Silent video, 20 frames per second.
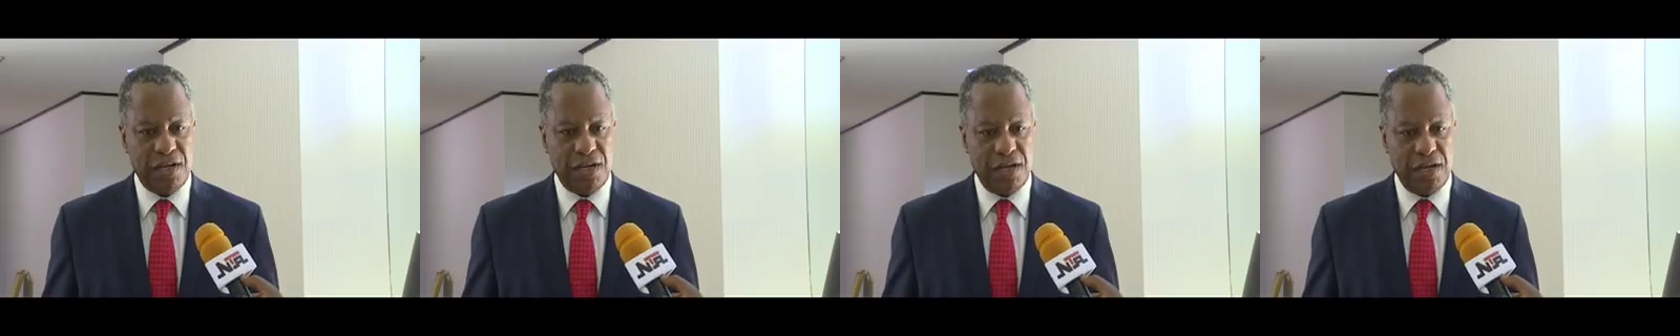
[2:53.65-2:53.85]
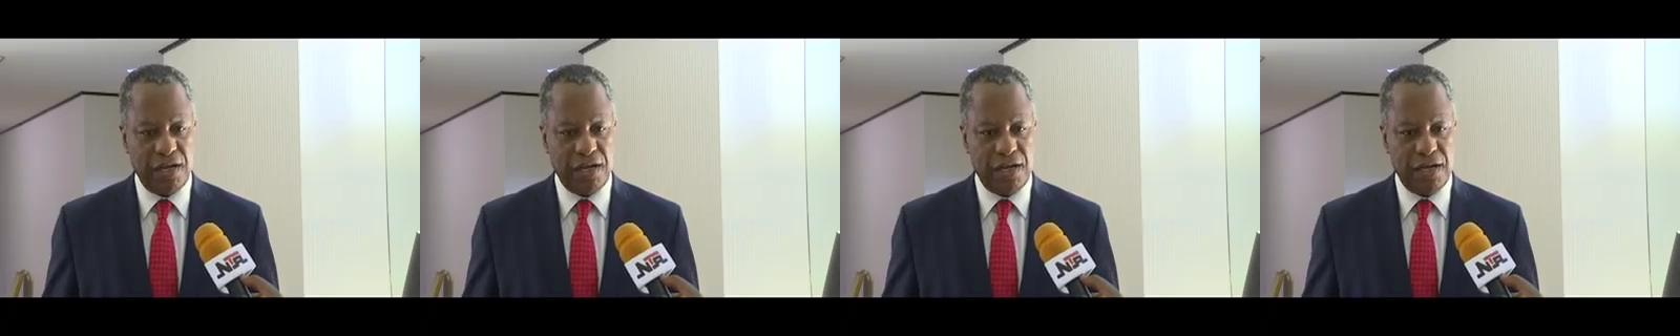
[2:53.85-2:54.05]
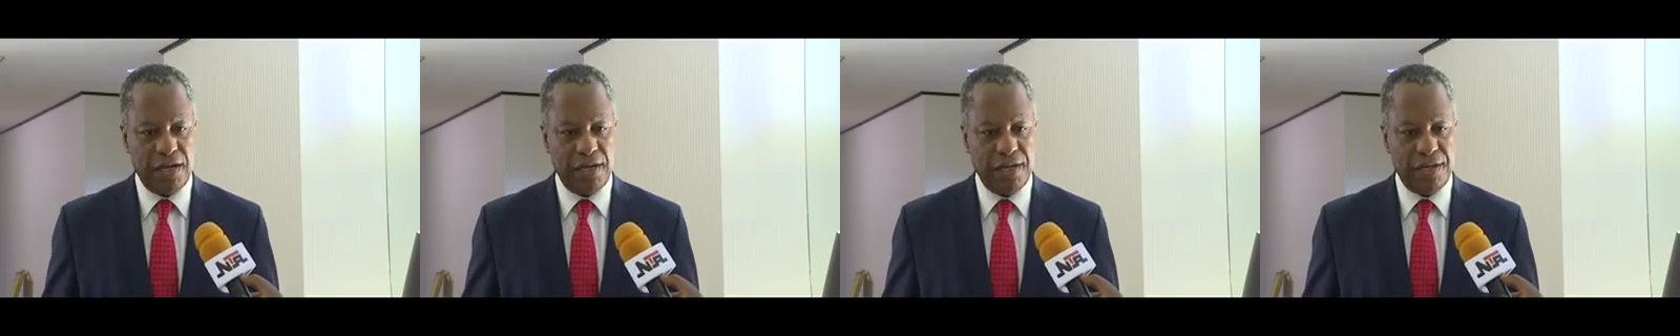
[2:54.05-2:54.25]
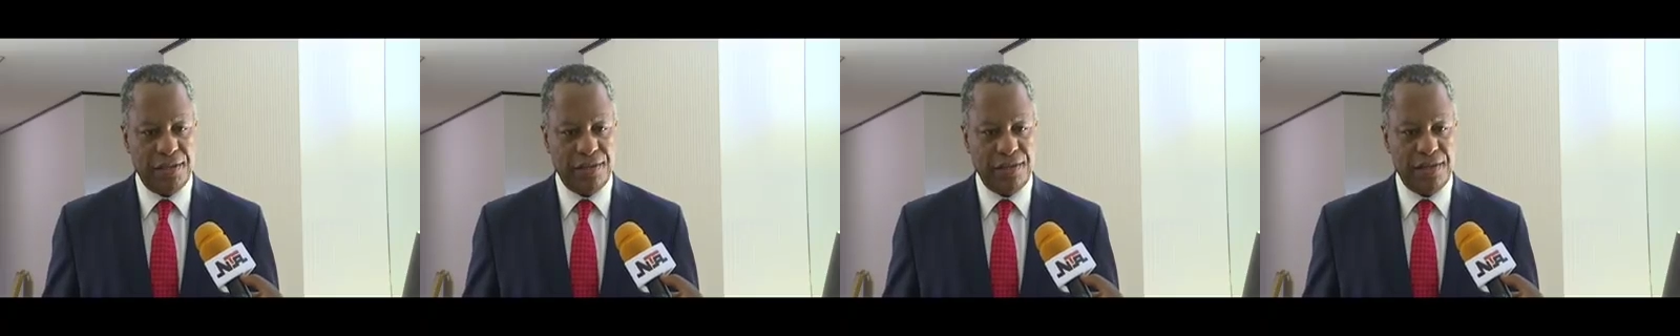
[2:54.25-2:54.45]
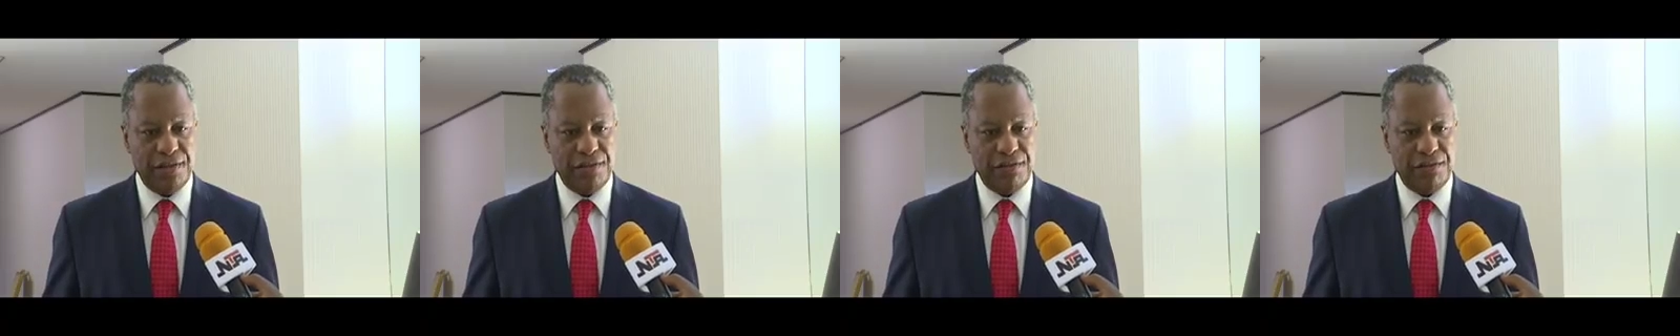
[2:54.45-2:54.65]

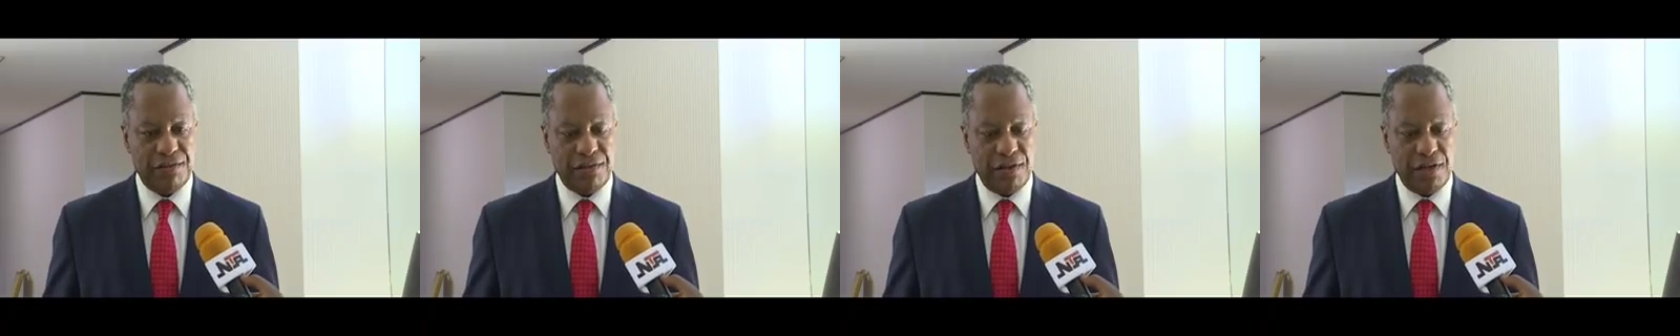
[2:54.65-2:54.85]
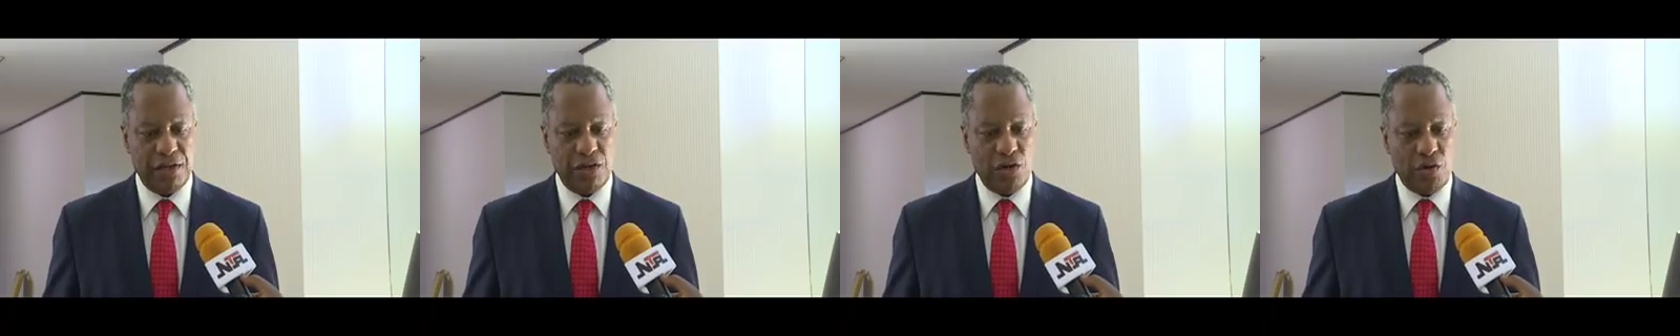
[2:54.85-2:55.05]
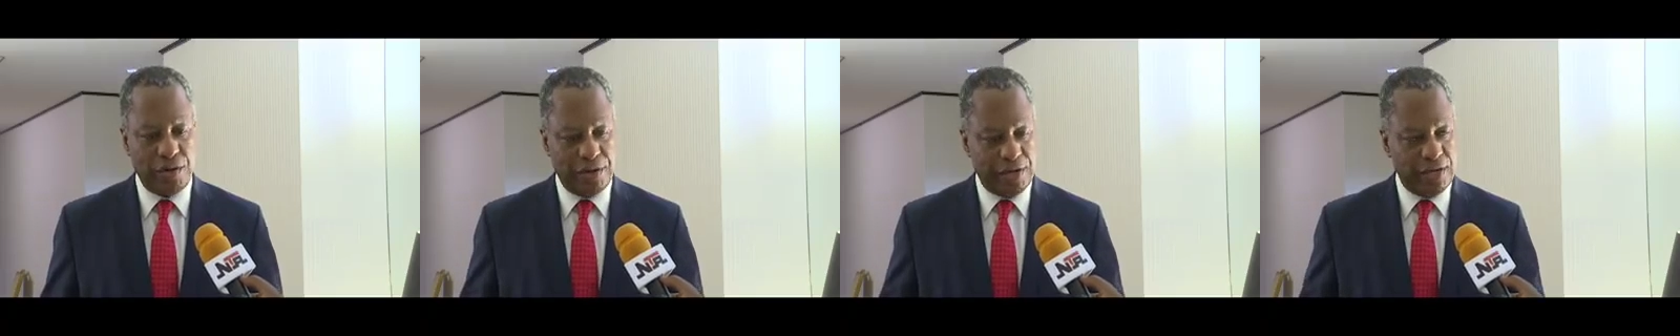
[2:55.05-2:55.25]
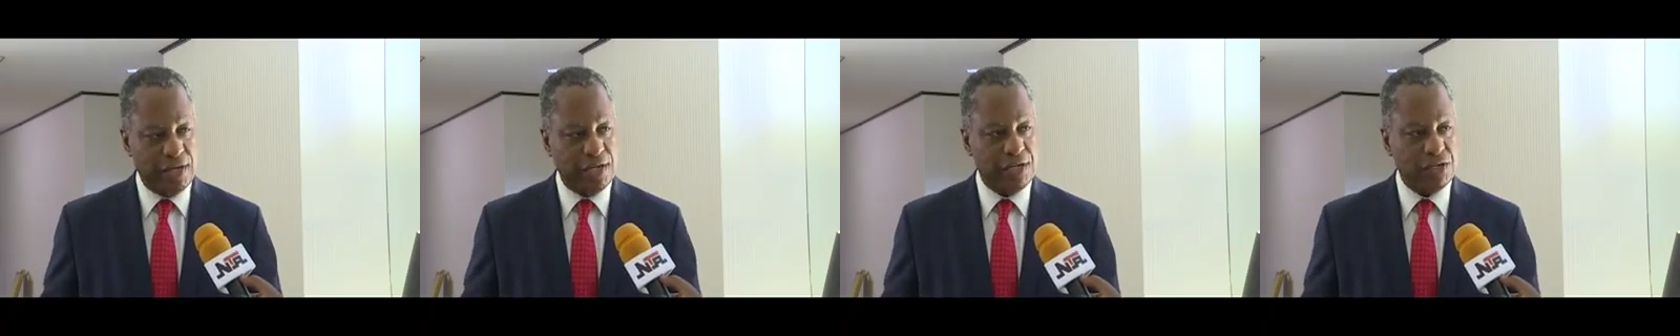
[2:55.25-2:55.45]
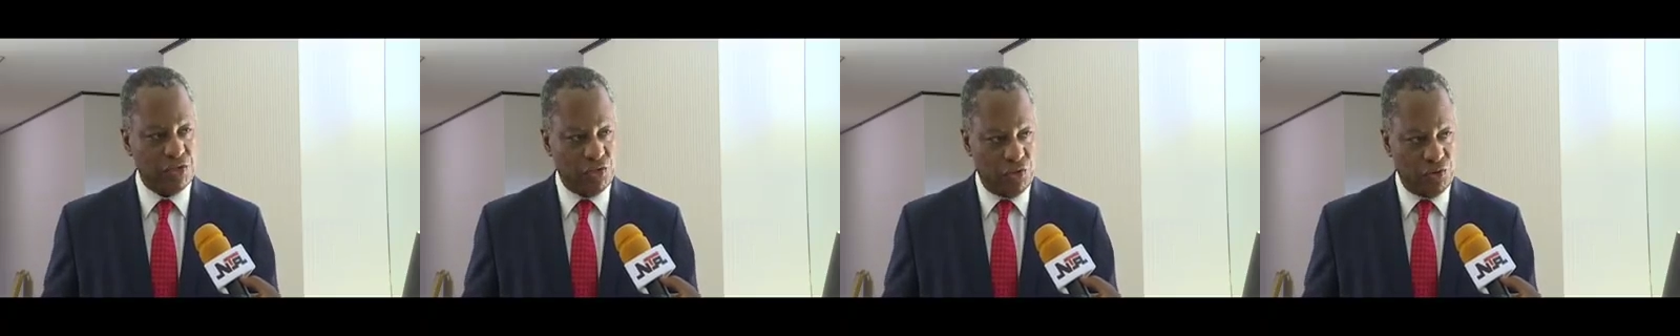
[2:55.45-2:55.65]
that's going
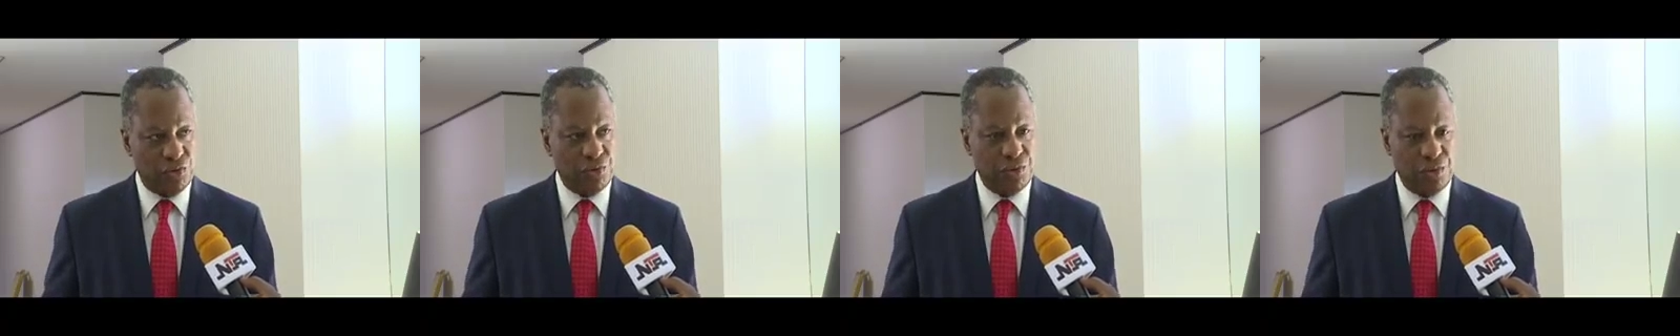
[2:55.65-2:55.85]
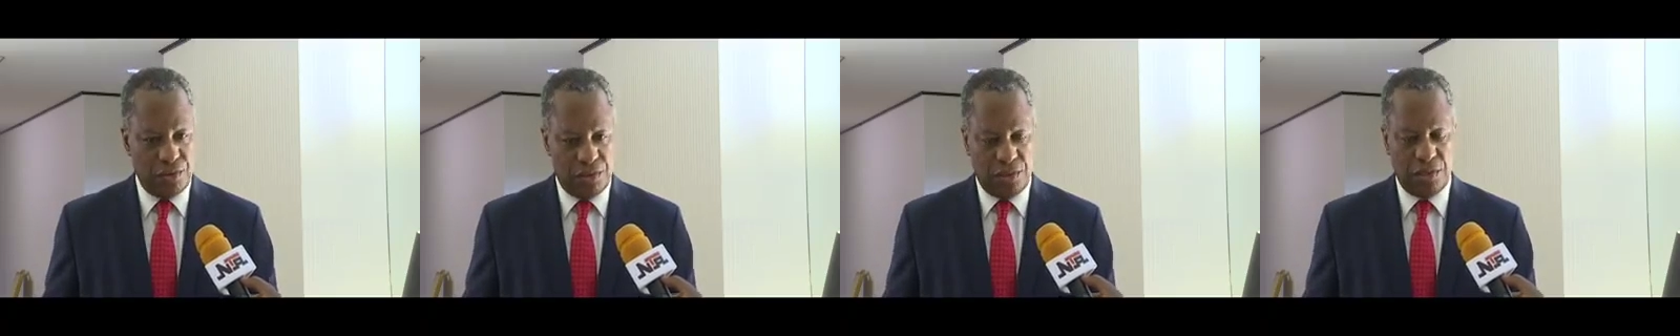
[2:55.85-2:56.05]
into